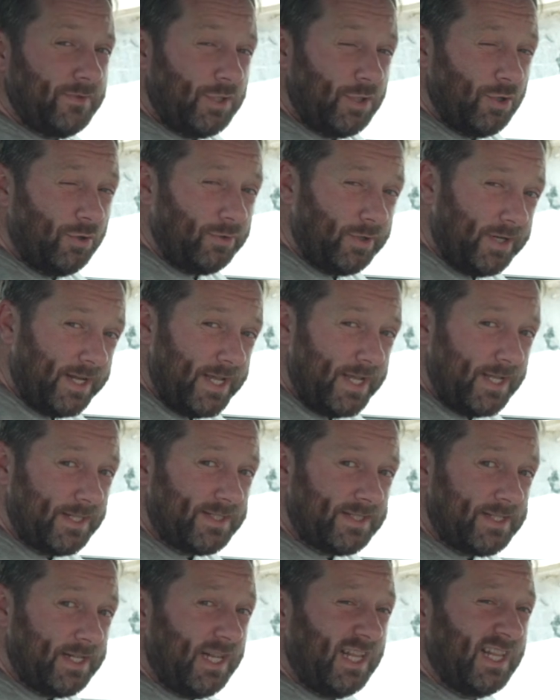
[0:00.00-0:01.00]
the younger
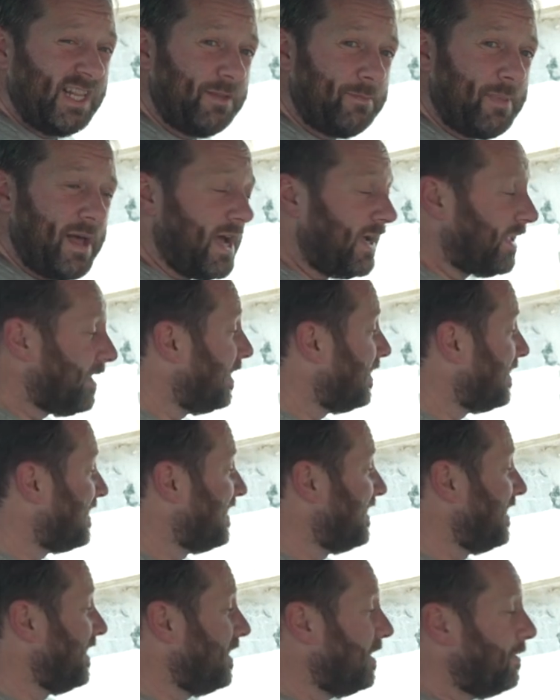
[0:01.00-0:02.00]
kids sitting in the back, they'll
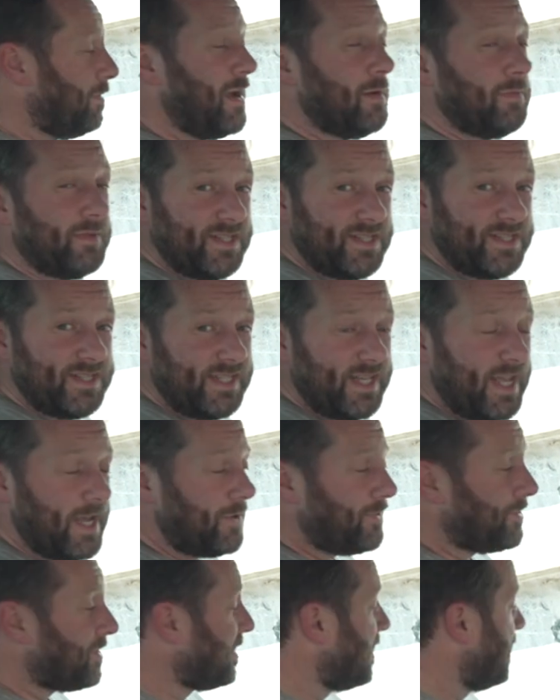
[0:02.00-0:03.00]
still be able to see out.